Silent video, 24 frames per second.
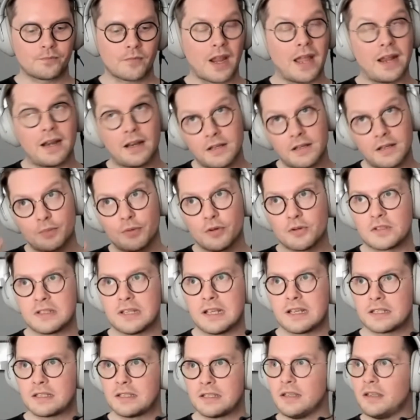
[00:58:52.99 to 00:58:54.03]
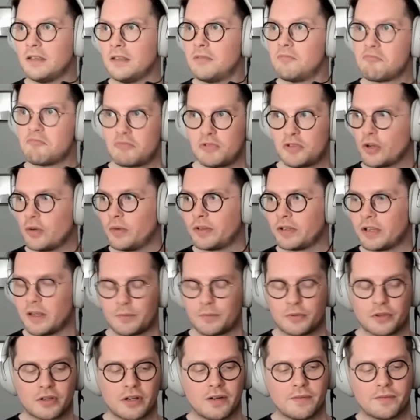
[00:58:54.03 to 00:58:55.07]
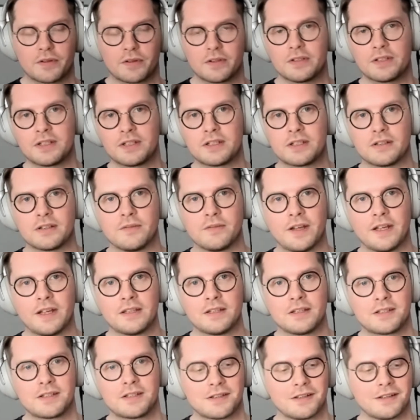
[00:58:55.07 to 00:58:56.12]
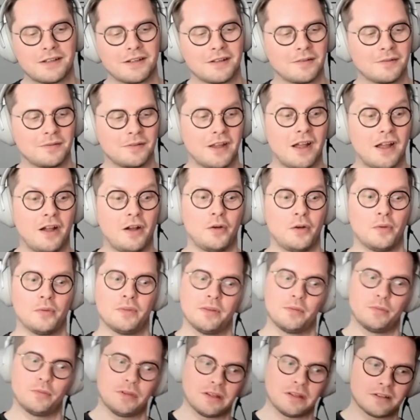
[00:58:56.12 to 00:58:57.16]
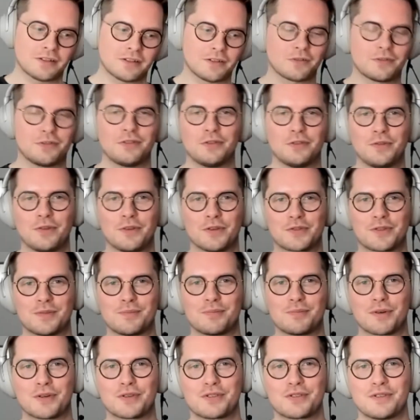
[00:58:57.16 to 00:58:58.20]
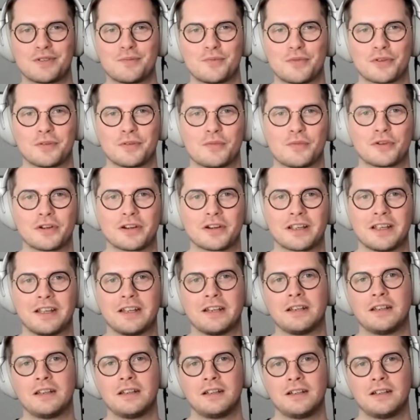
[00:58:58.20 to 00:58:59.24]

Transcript: And I suppose lastly, showing up to conferences and events, now that we can start to do those in person more and more again,